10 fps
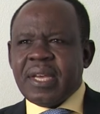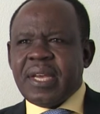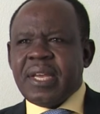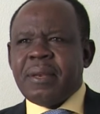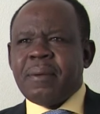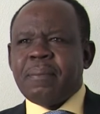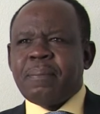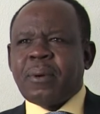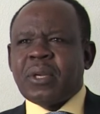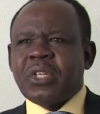in
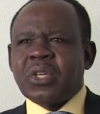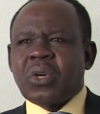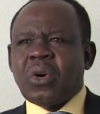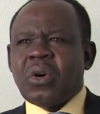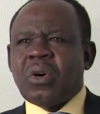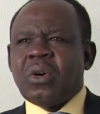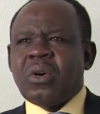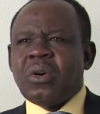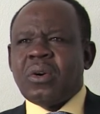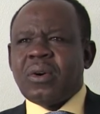
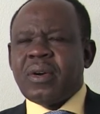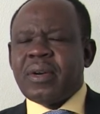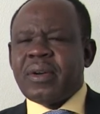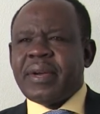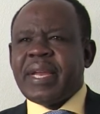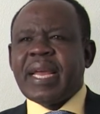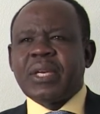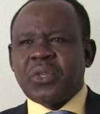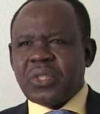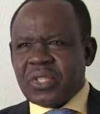political uh,
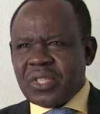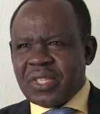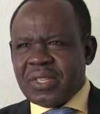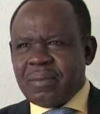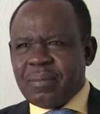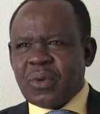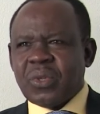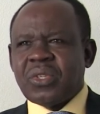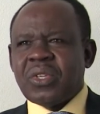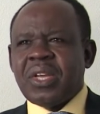elections,
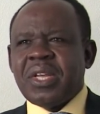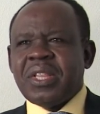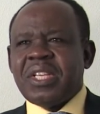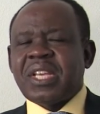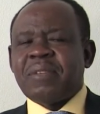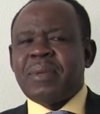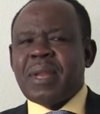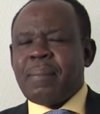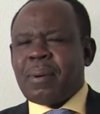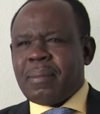because this has been
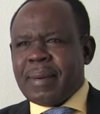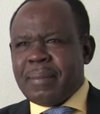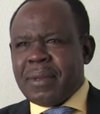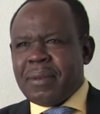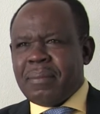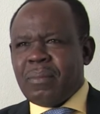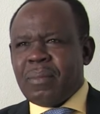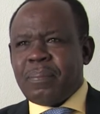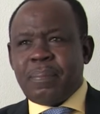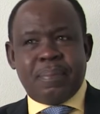a problem in
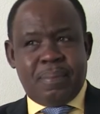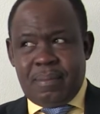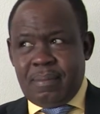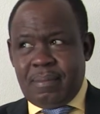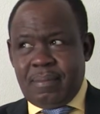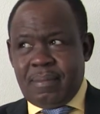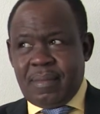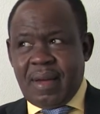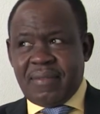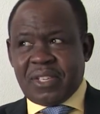
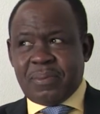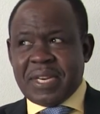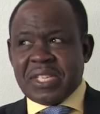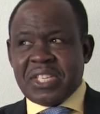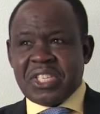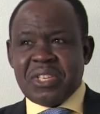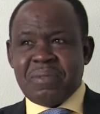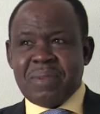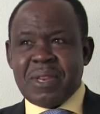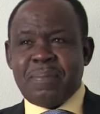I've experienced this
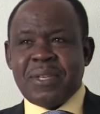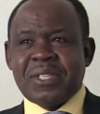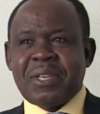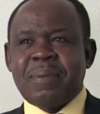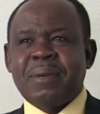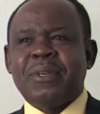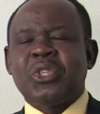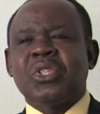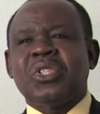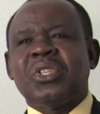in many peacekeeping
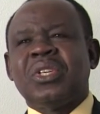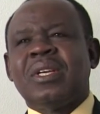missions.